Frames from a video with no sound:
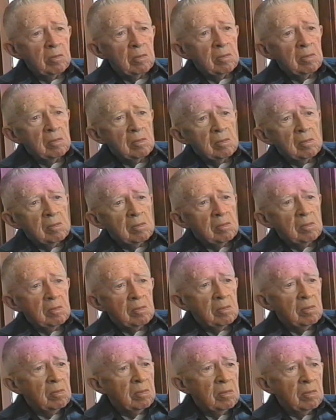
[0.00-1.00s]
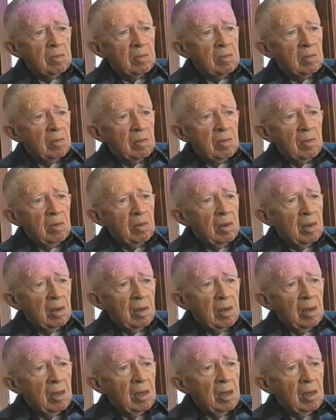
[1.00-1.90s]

How many brothers and sisters did you have?